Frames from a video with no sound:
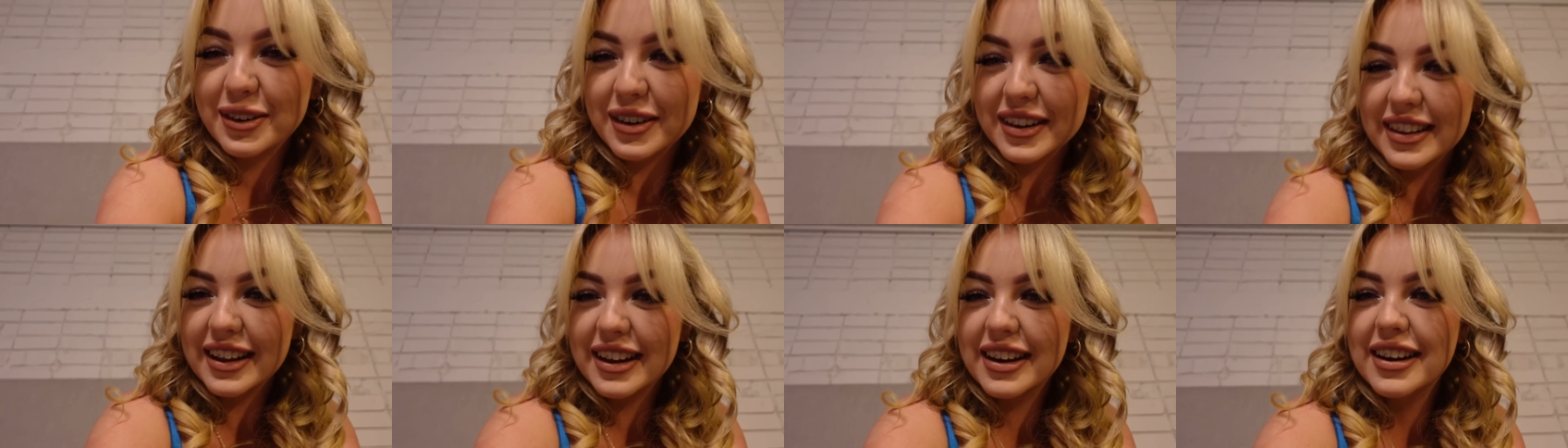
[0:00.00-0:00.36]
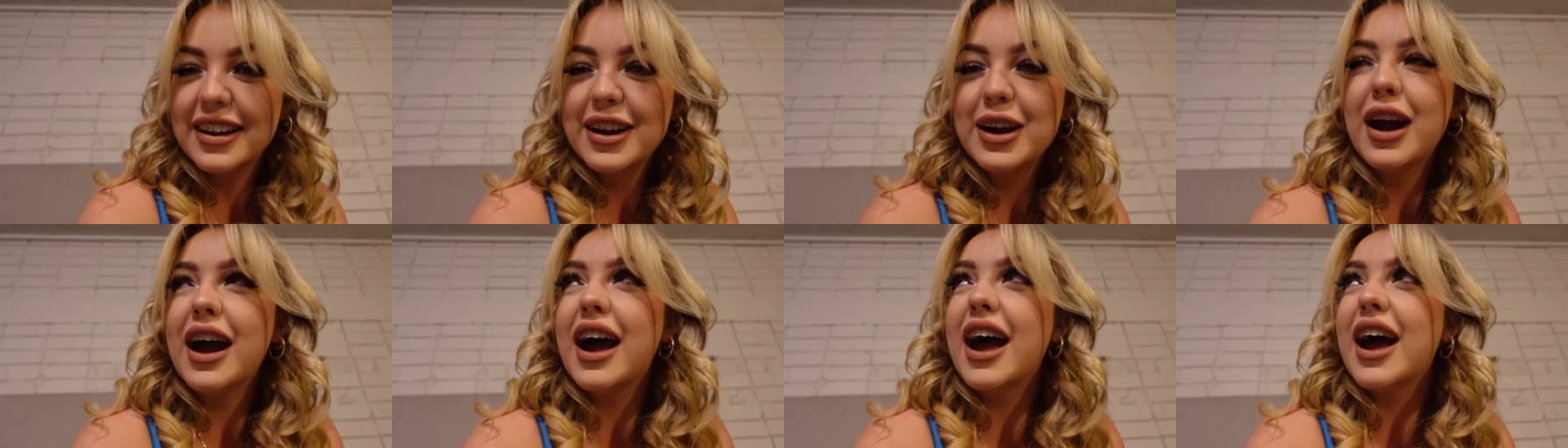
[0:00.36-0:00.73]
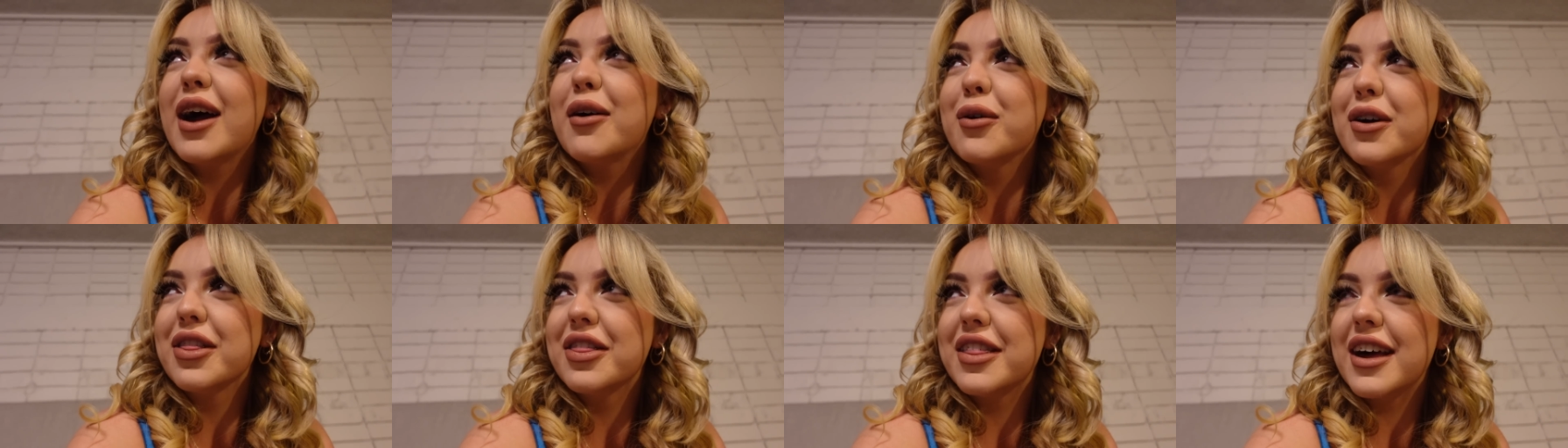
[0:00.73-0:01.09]
don't want that. I
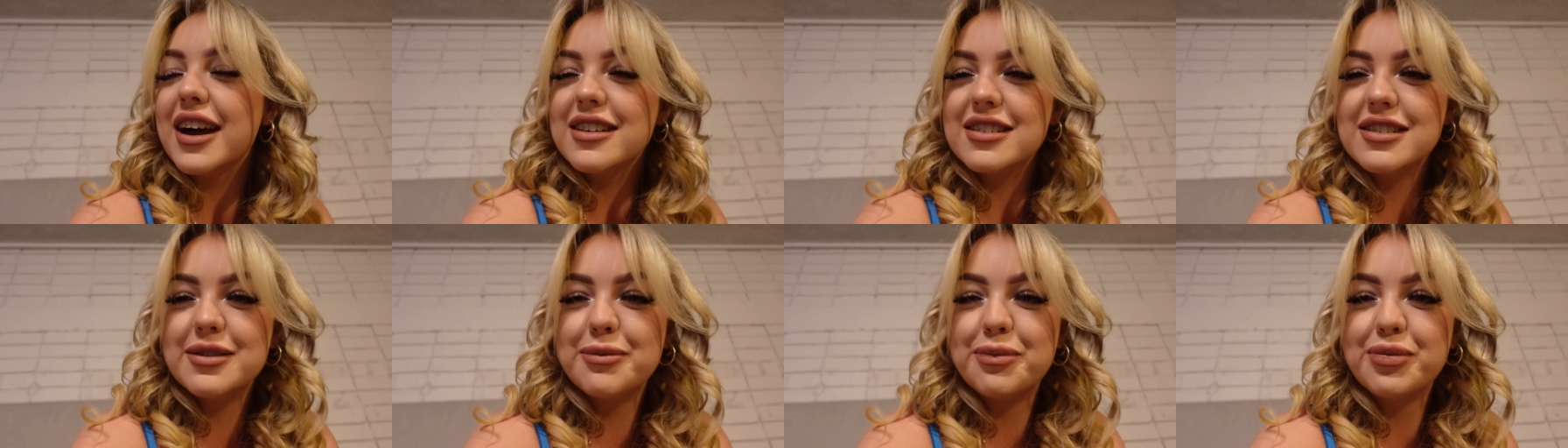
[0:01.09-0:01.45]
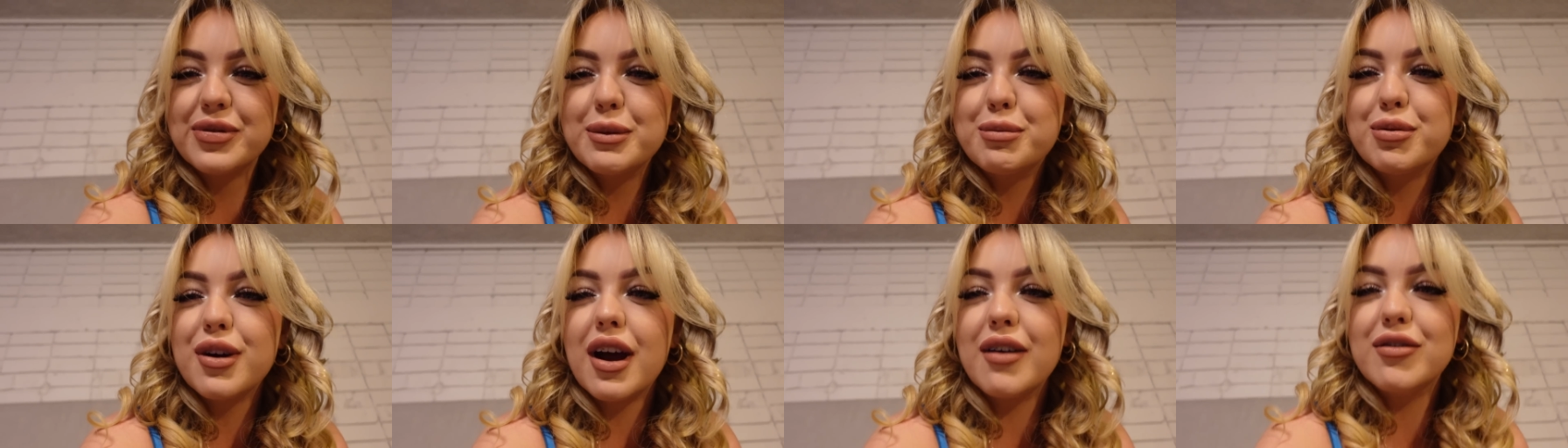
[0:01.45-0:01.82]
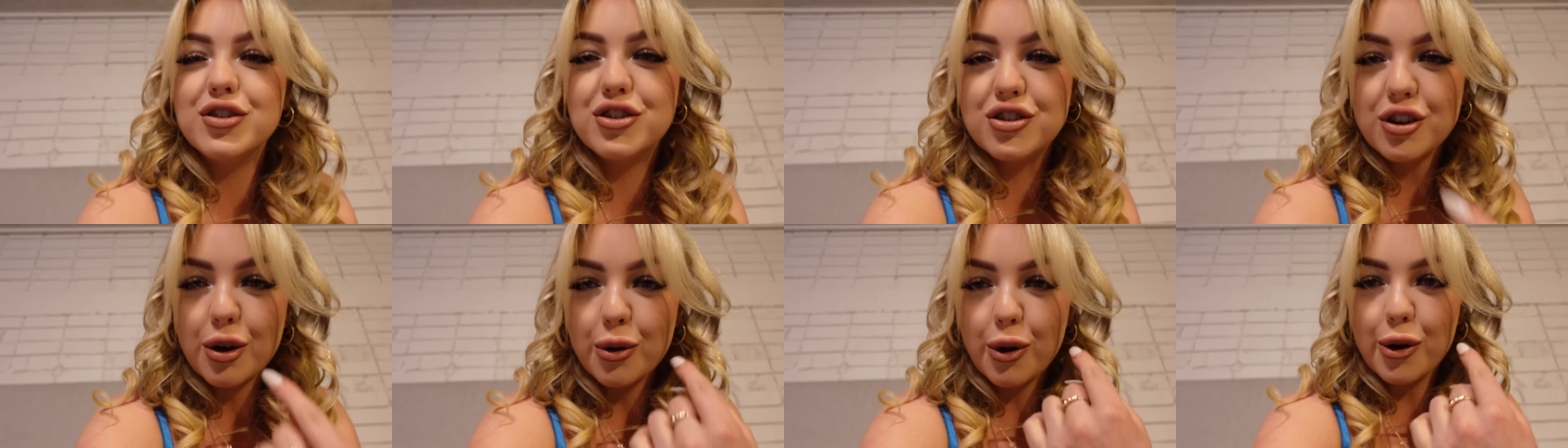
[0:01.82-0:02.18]
want that.
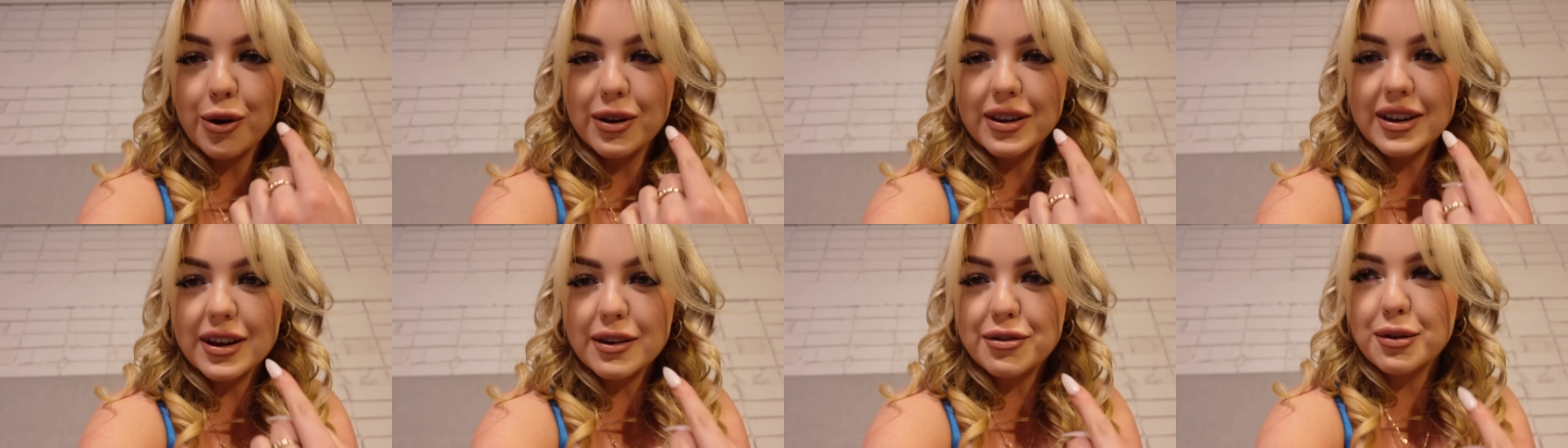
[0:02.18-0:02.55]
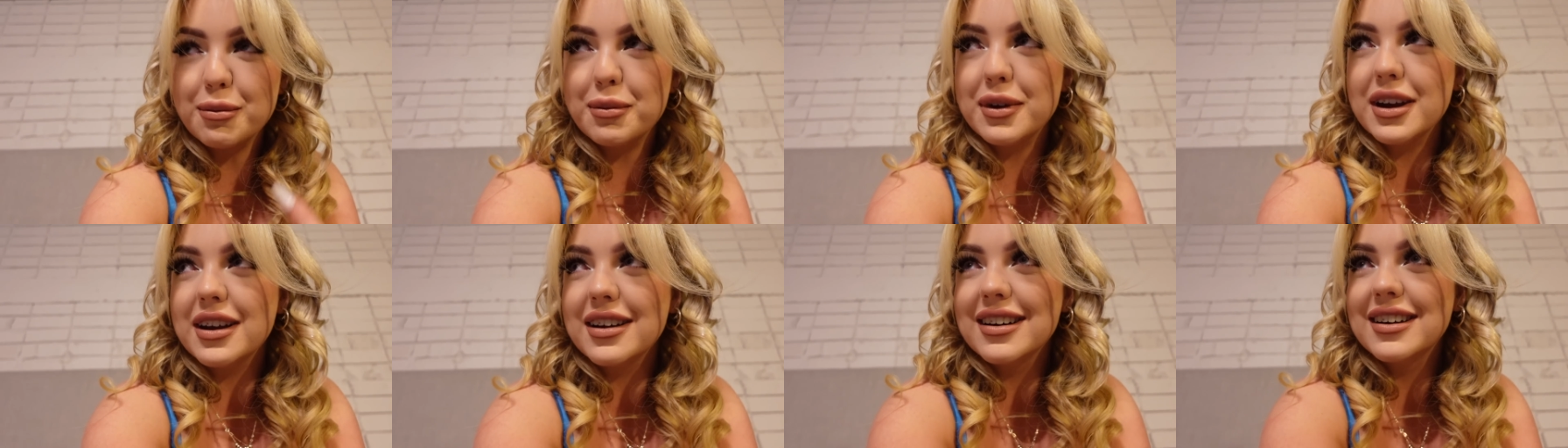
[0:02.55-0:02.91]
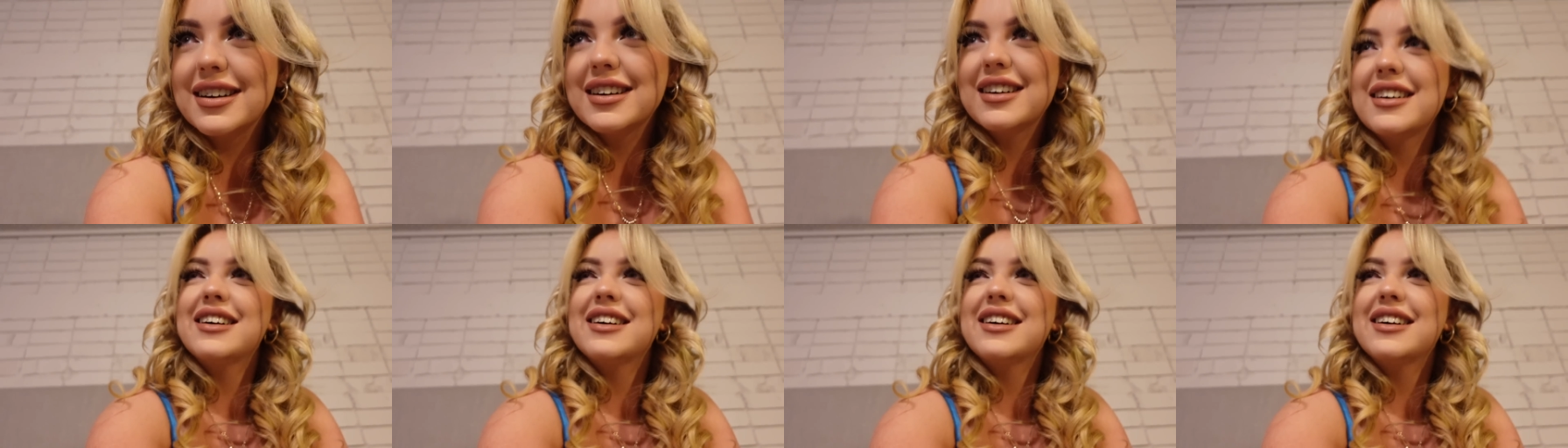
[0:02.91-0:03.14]
Private show only for me.